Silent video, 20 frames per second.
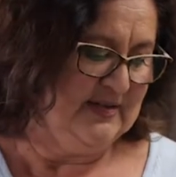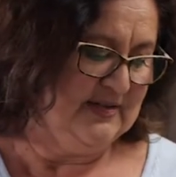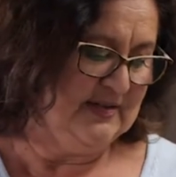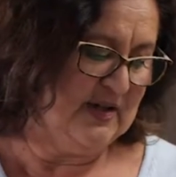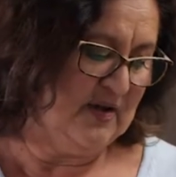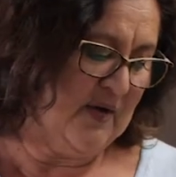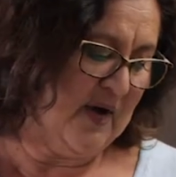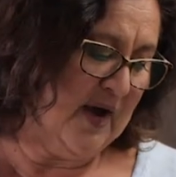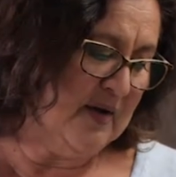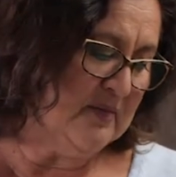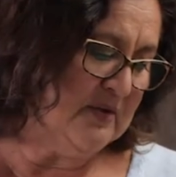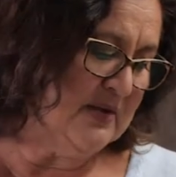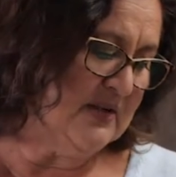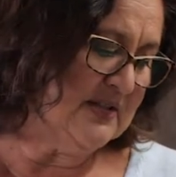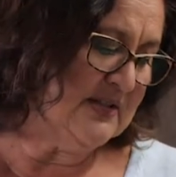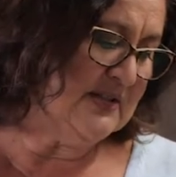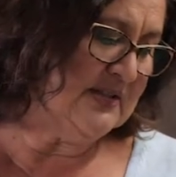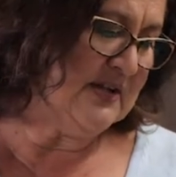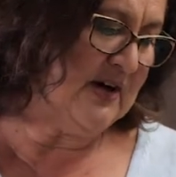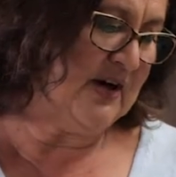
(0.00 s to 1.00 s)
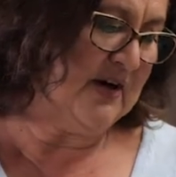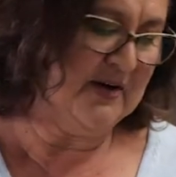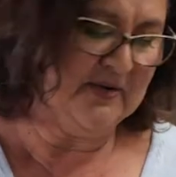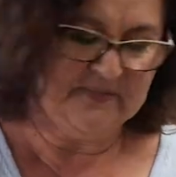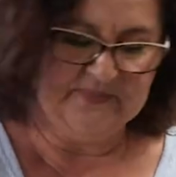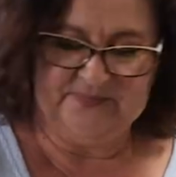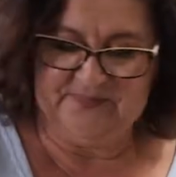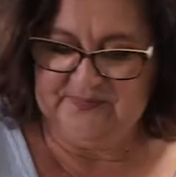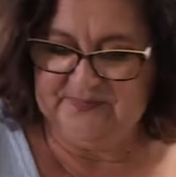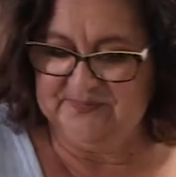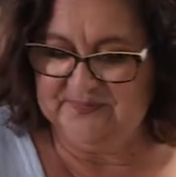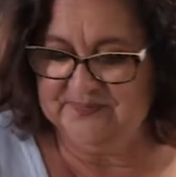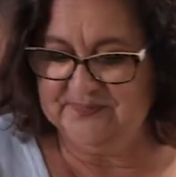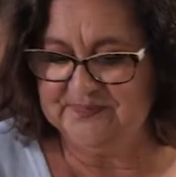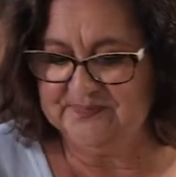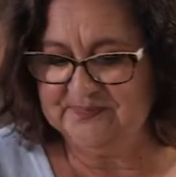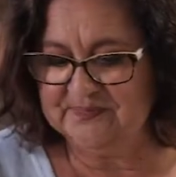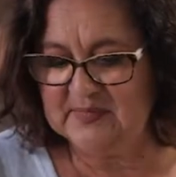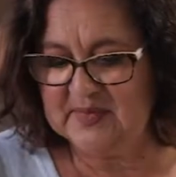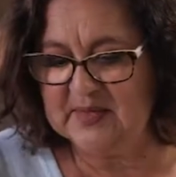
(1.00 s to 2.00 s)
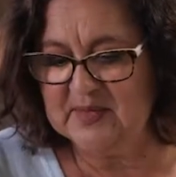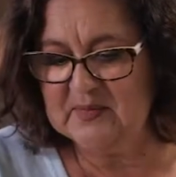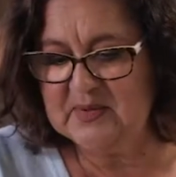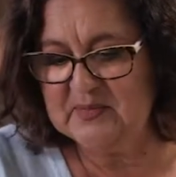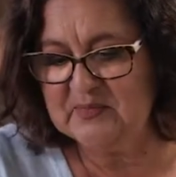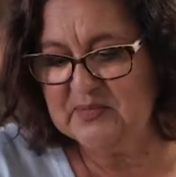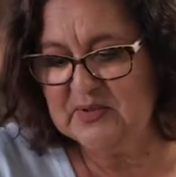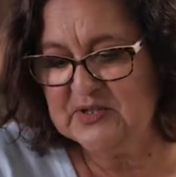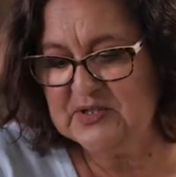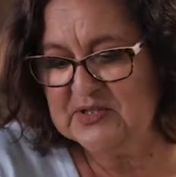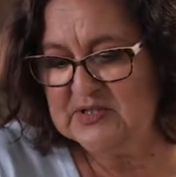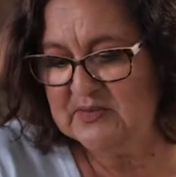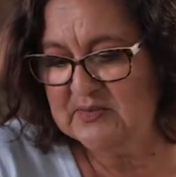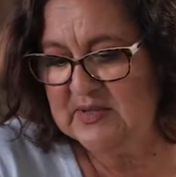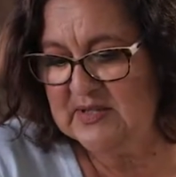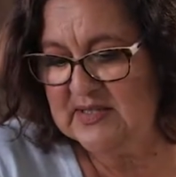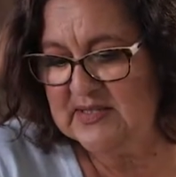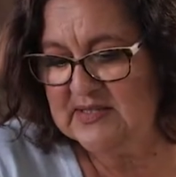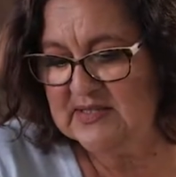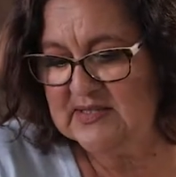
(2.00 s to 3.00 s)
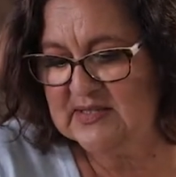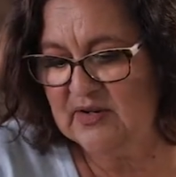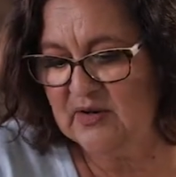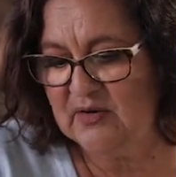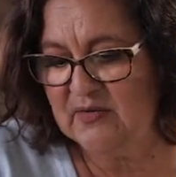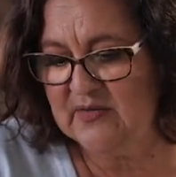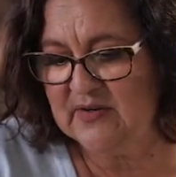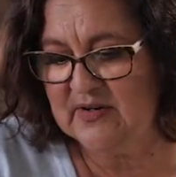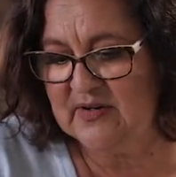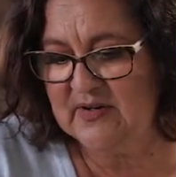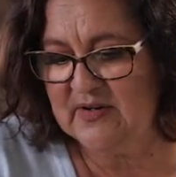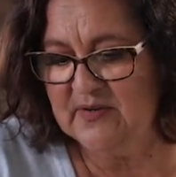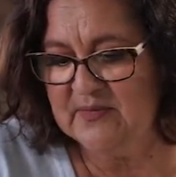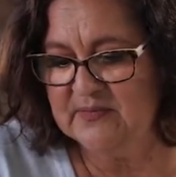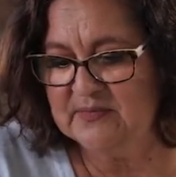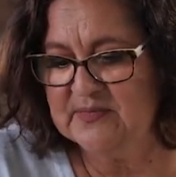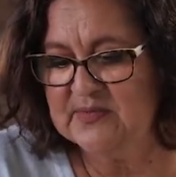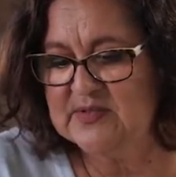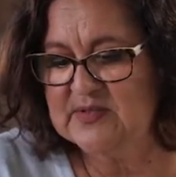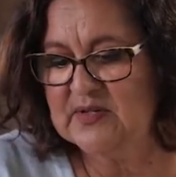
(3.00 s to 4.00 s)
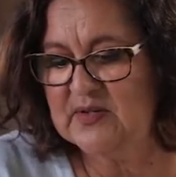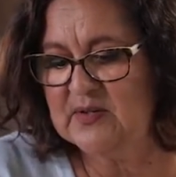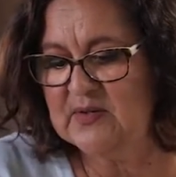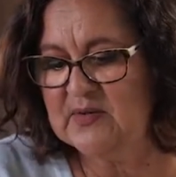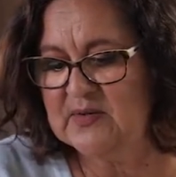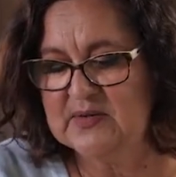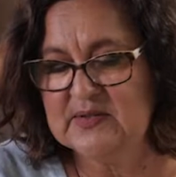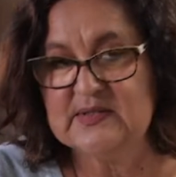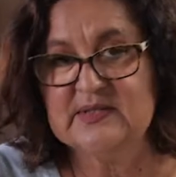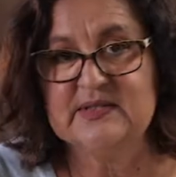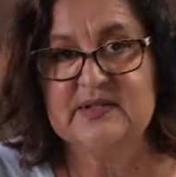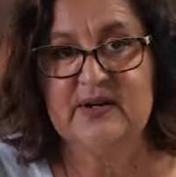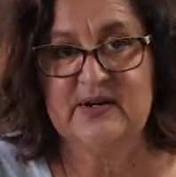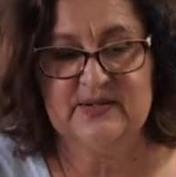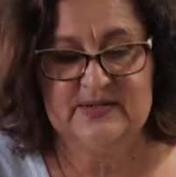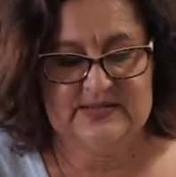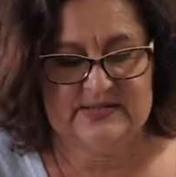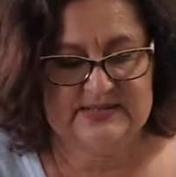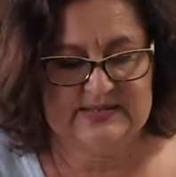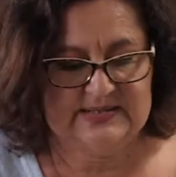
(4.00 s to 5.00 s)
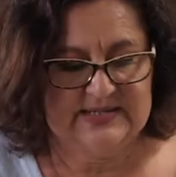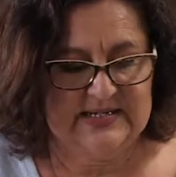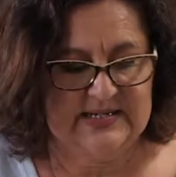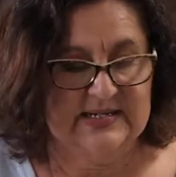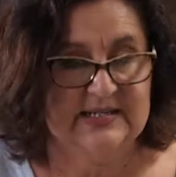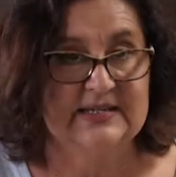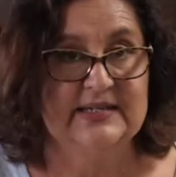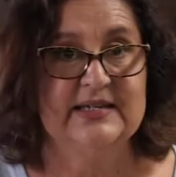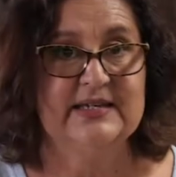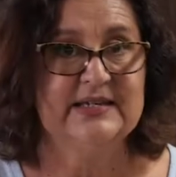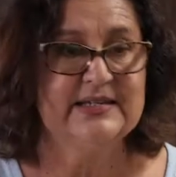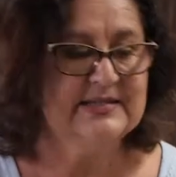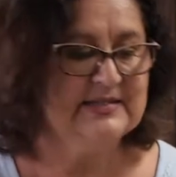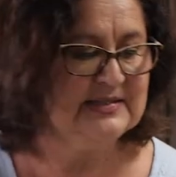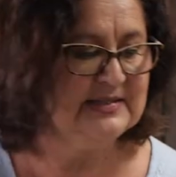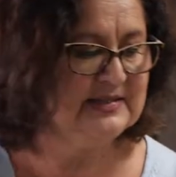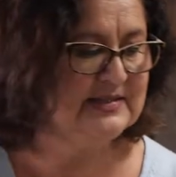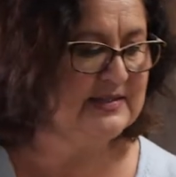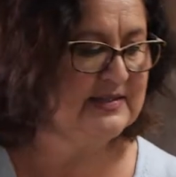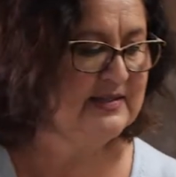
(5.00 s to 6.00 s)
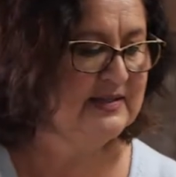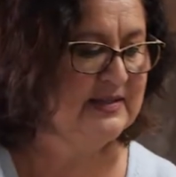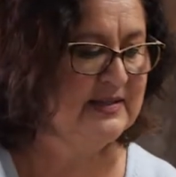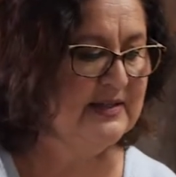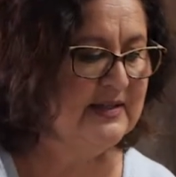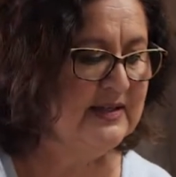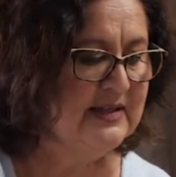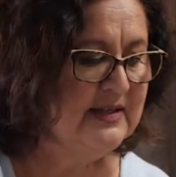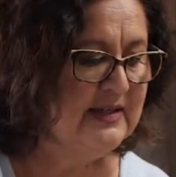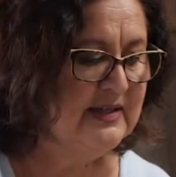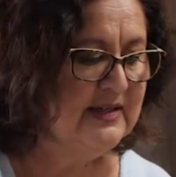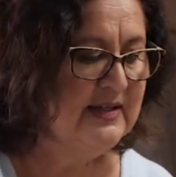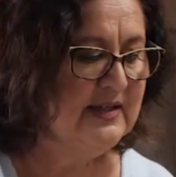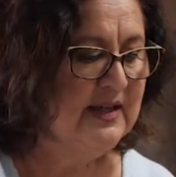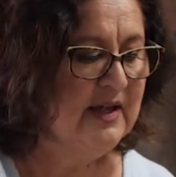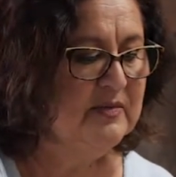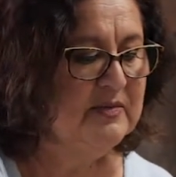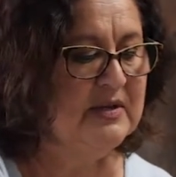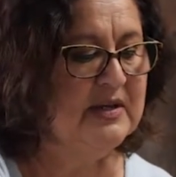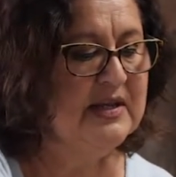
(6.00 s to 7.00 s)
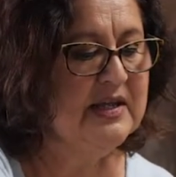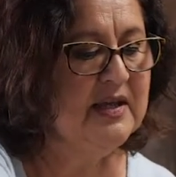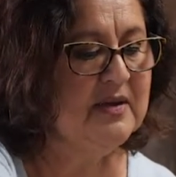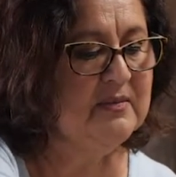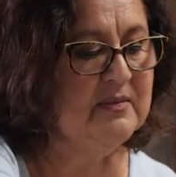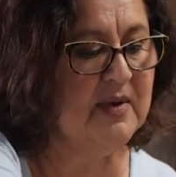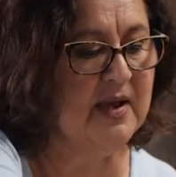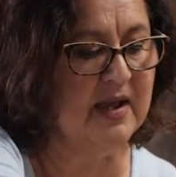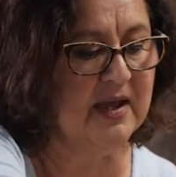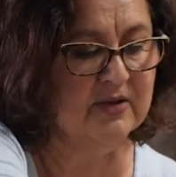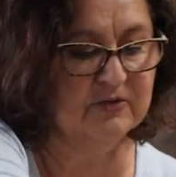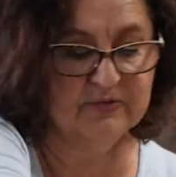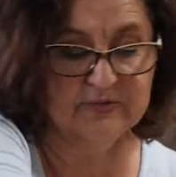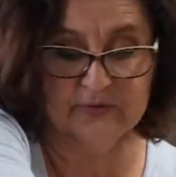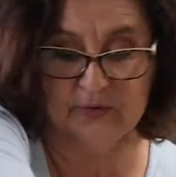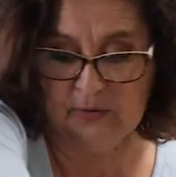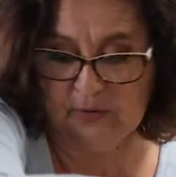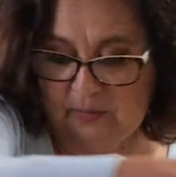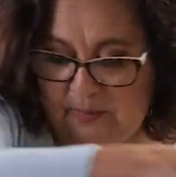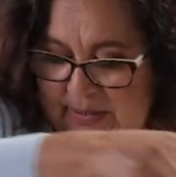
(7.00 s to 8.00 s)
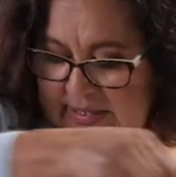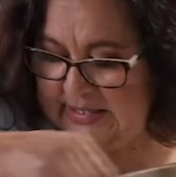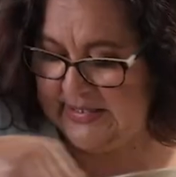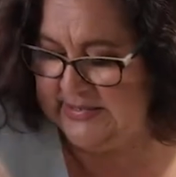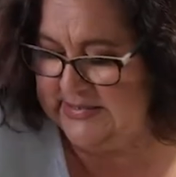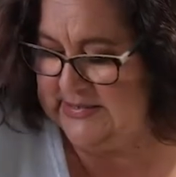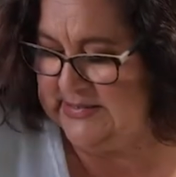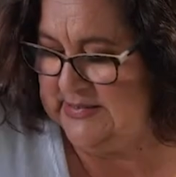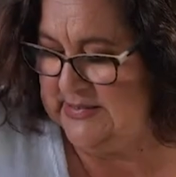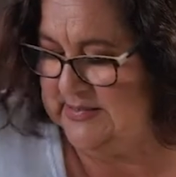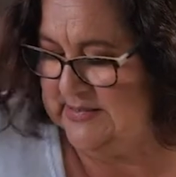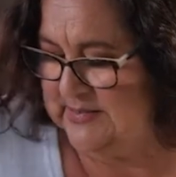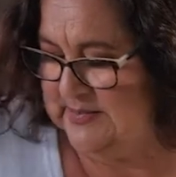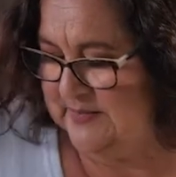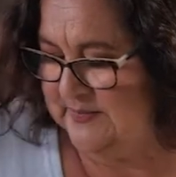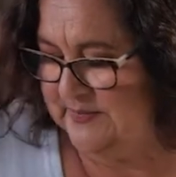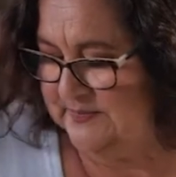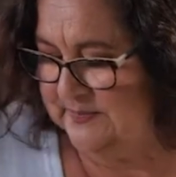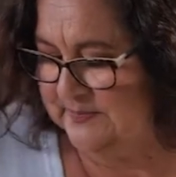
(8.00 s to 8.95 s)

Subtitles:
So I'm going to start, let me push some of this over so you can start seeing this. I'm going to get my floral pins